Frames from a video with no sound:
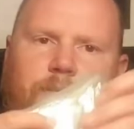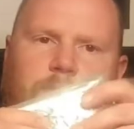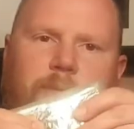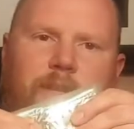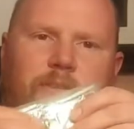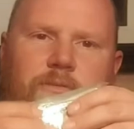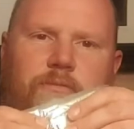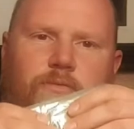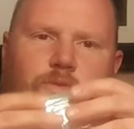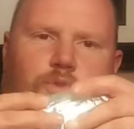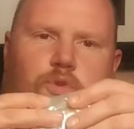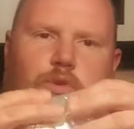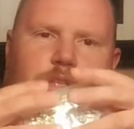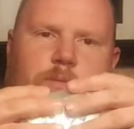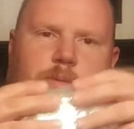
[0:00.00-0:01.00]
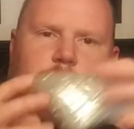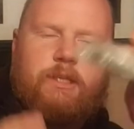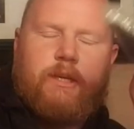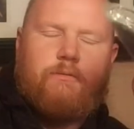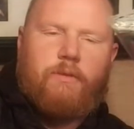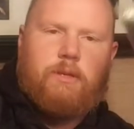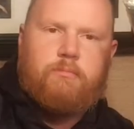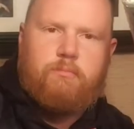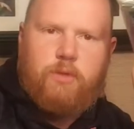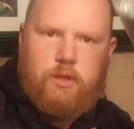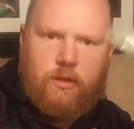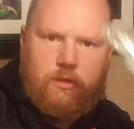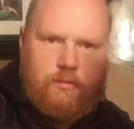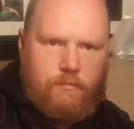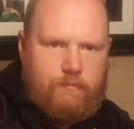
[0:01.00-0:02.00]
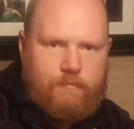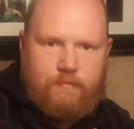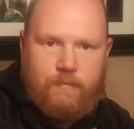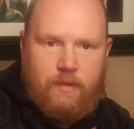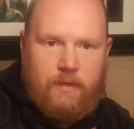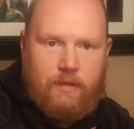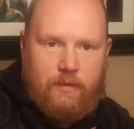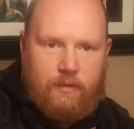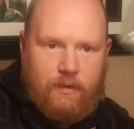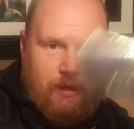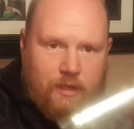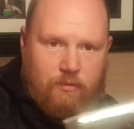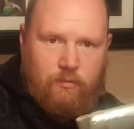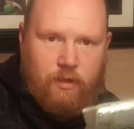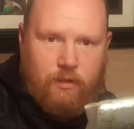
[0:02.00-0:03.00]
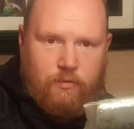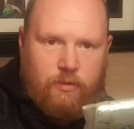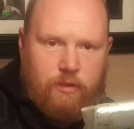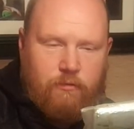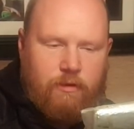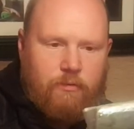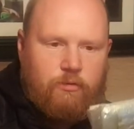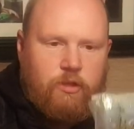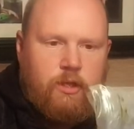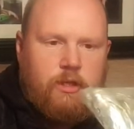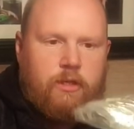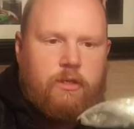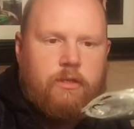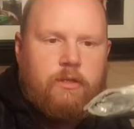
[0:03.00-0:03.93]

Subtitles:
Big crispy sounding, but that's what I use as a ground sheet.